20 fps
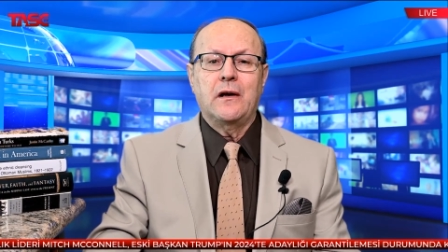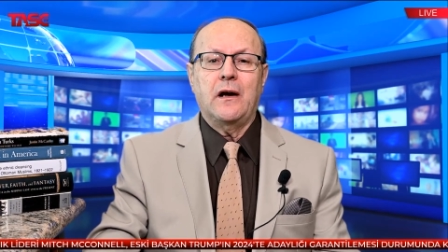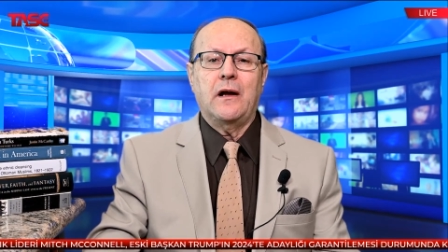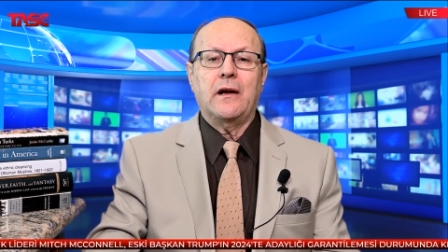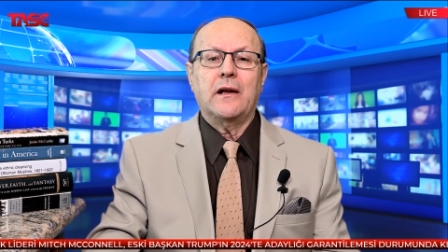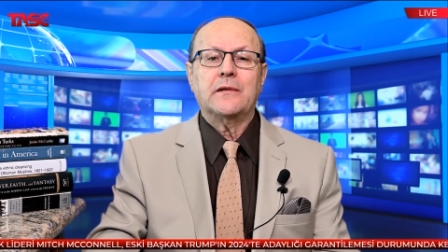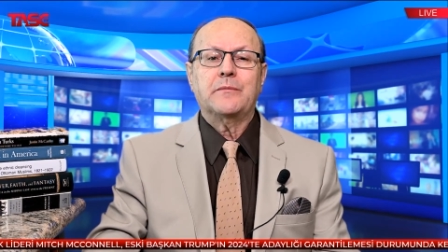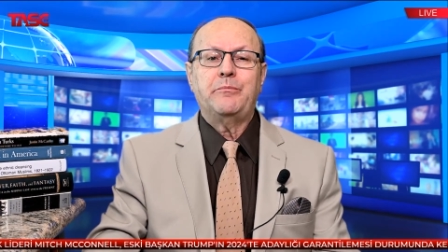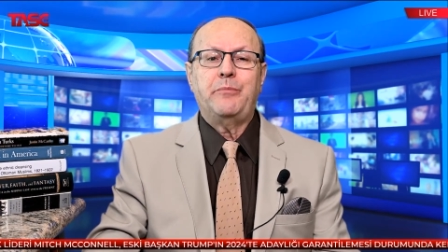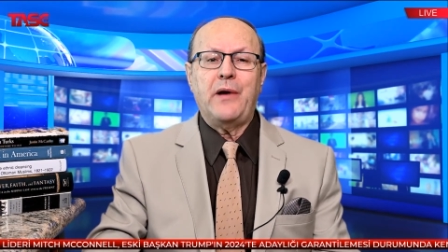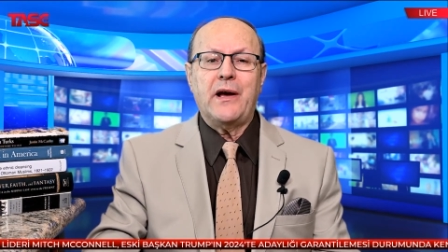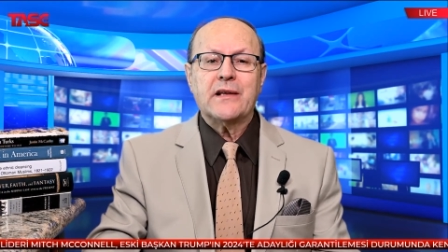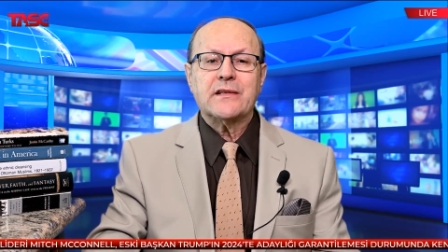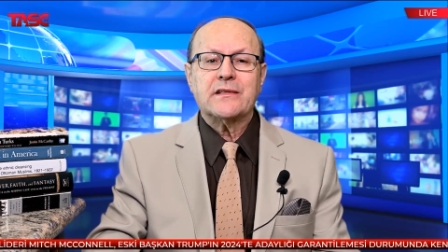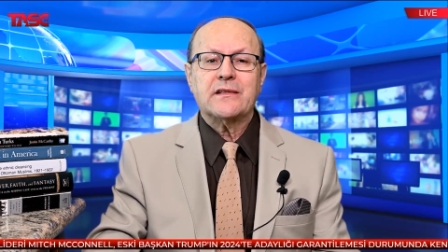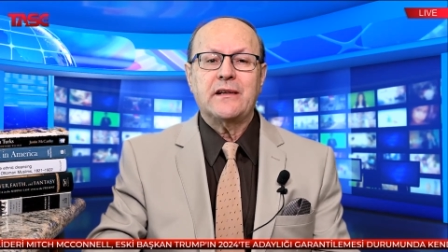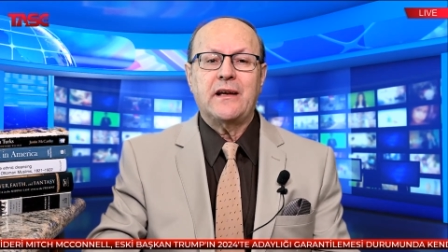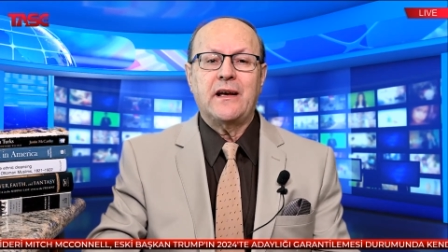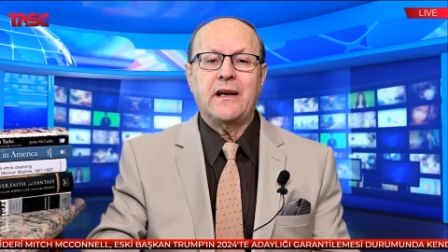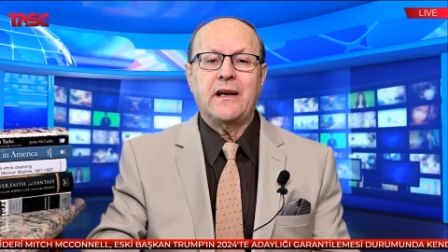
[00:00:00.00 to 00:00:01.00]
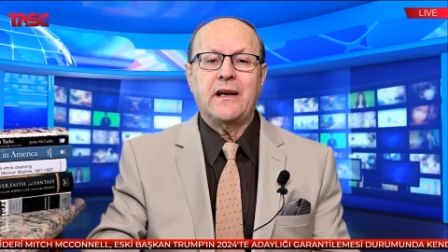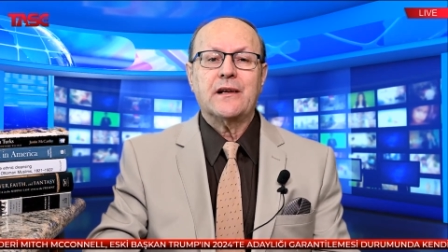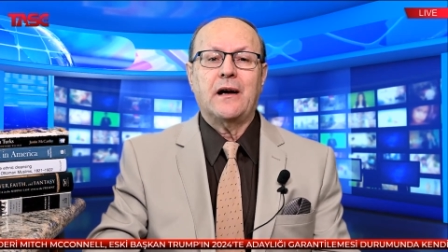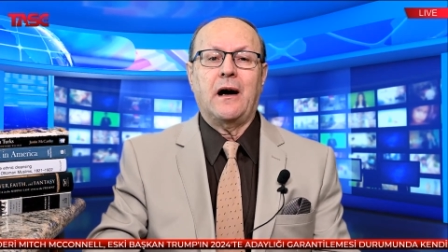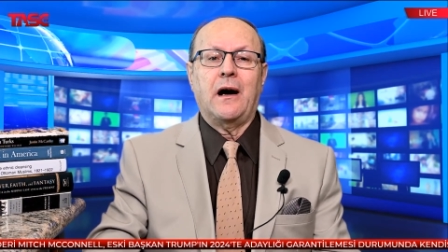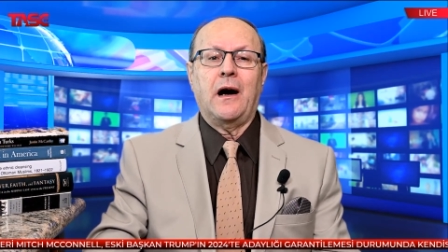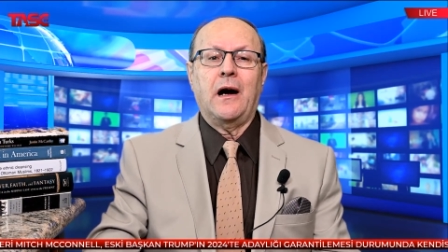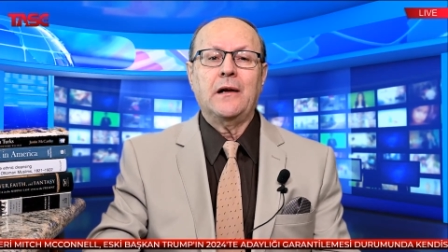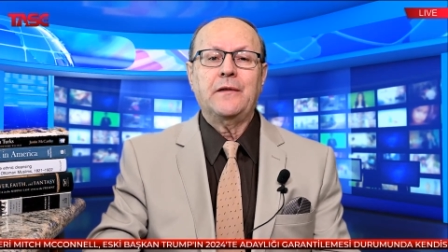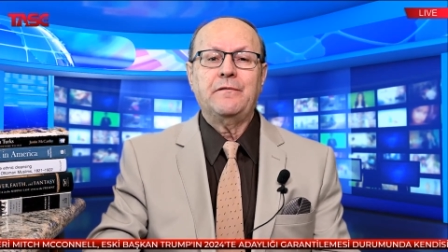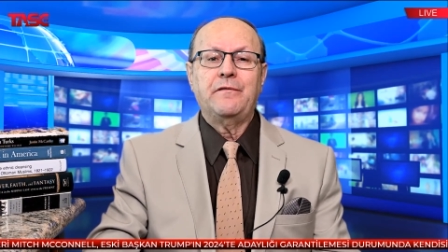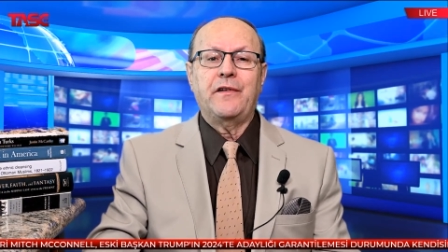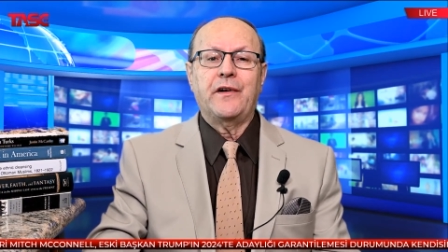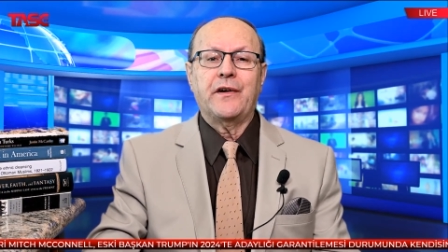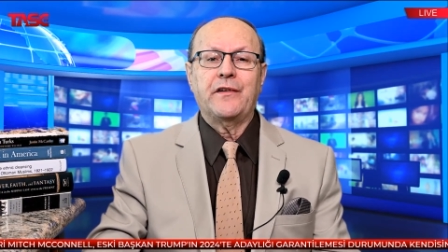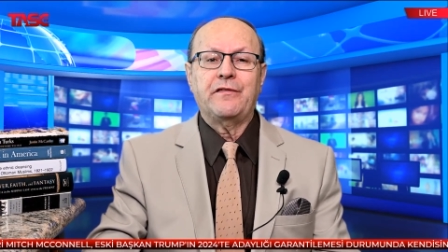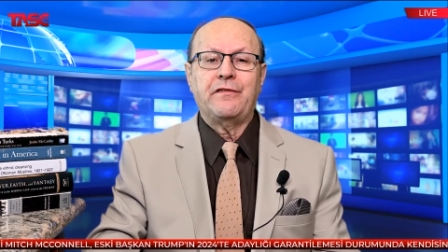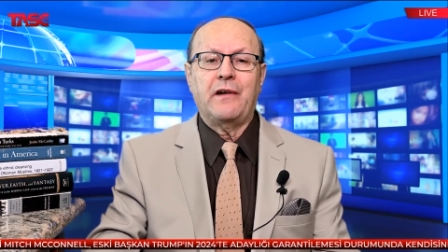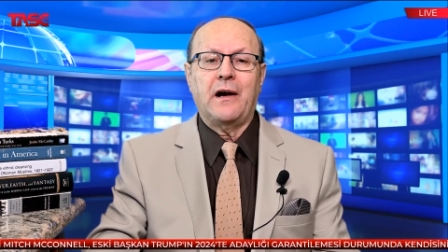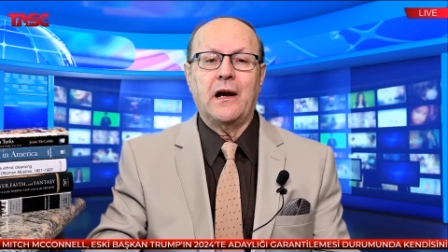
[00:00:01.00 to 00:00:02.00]
and at best as
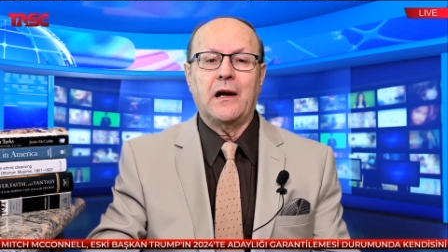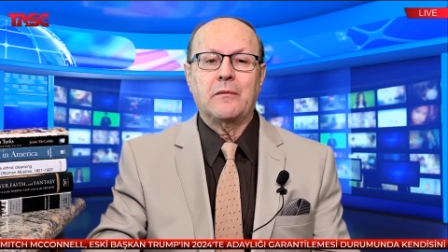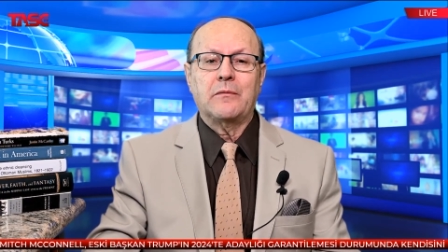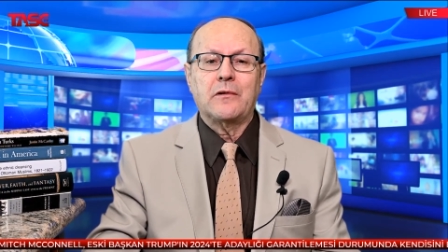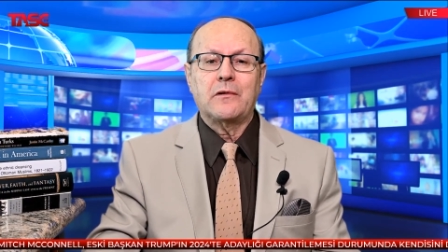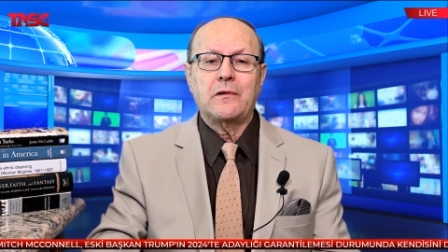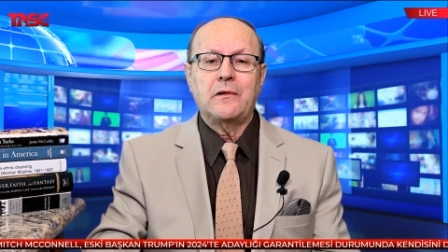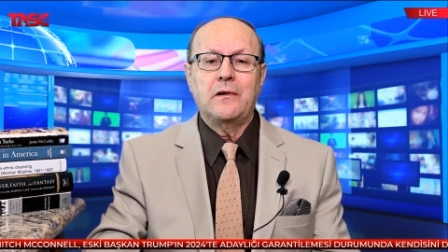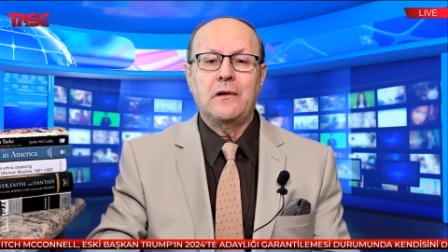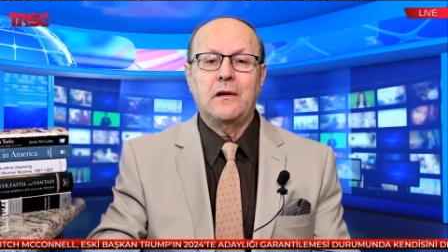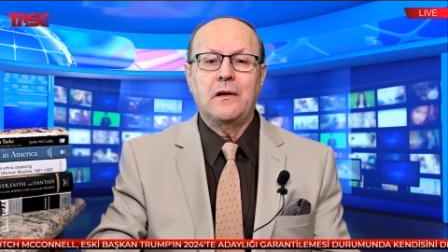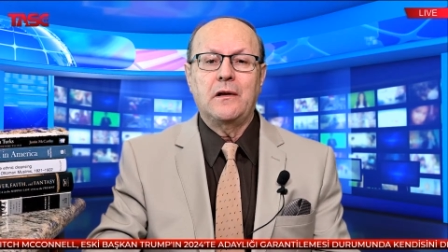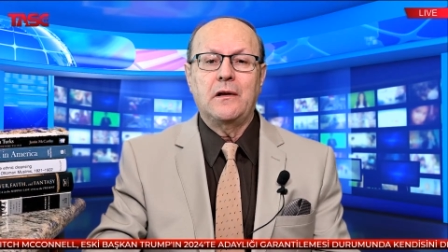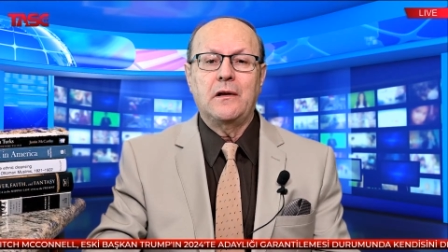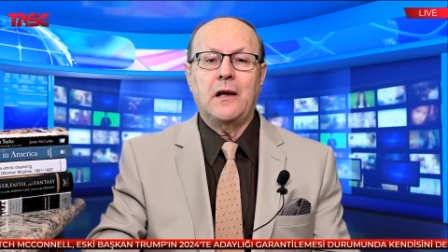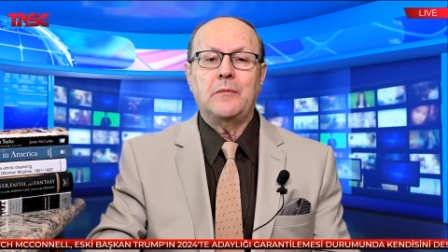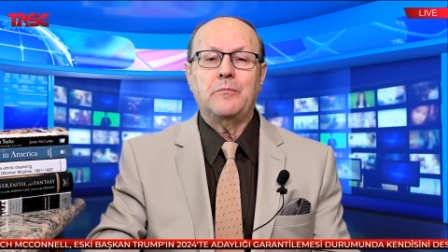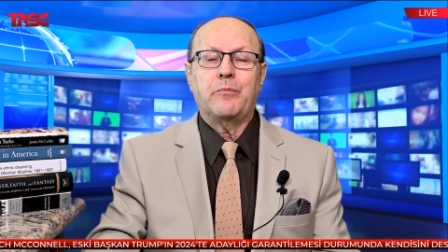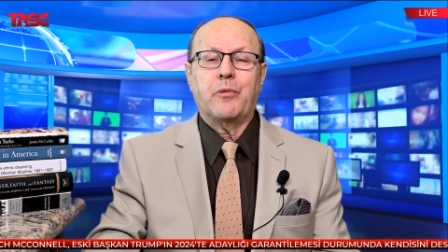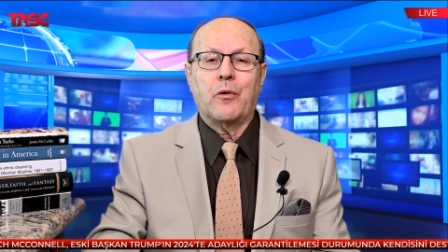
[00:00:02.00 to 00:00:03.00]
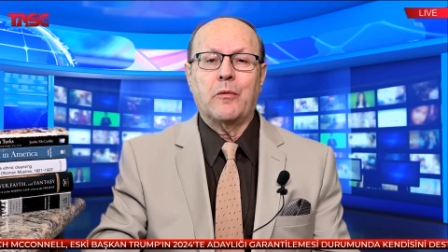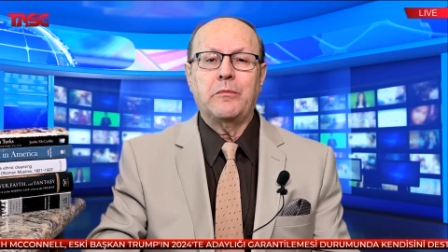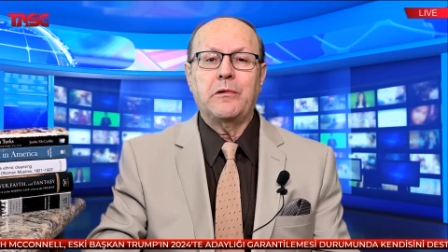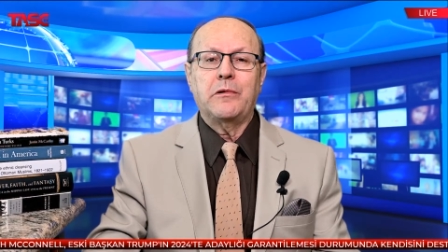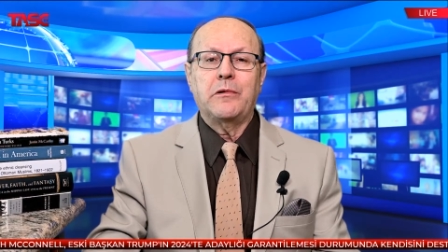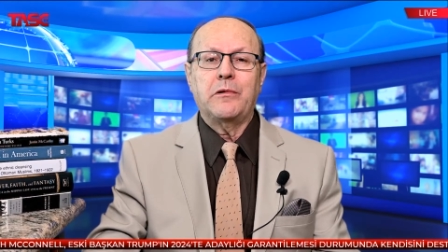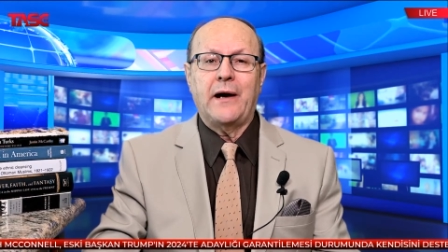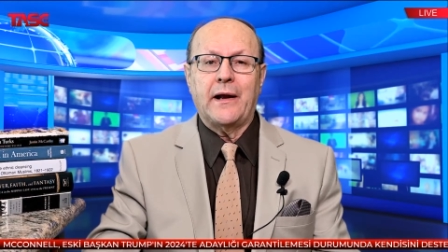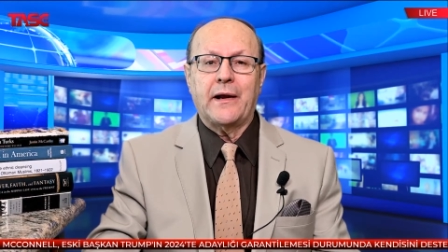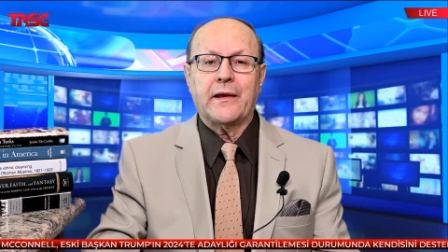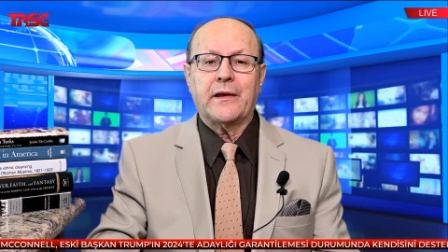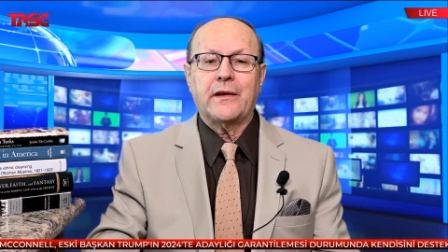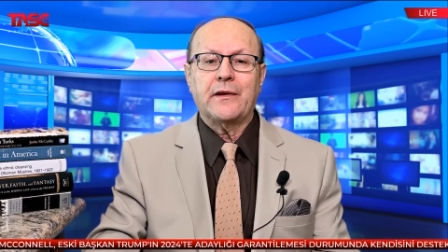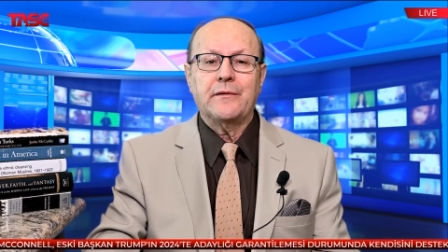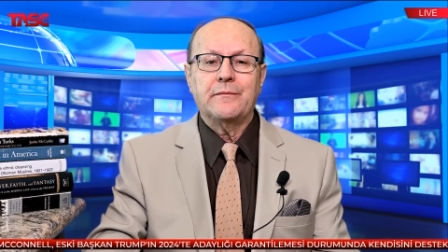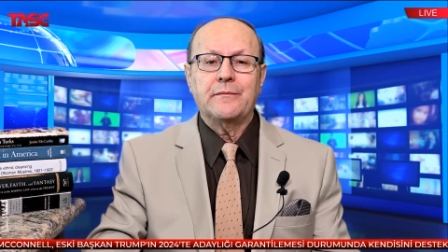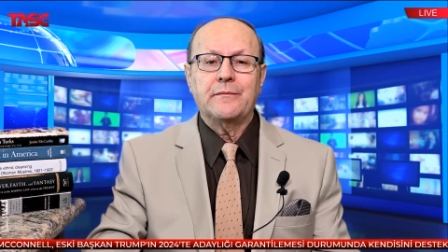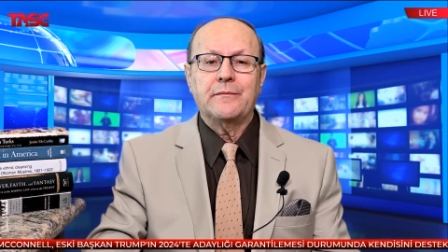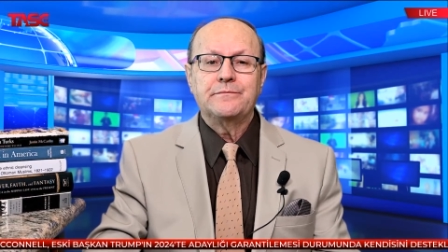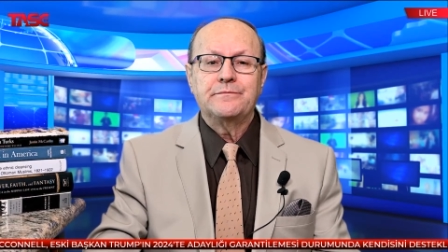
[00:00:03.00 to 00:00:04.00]
unverifiable and problematic.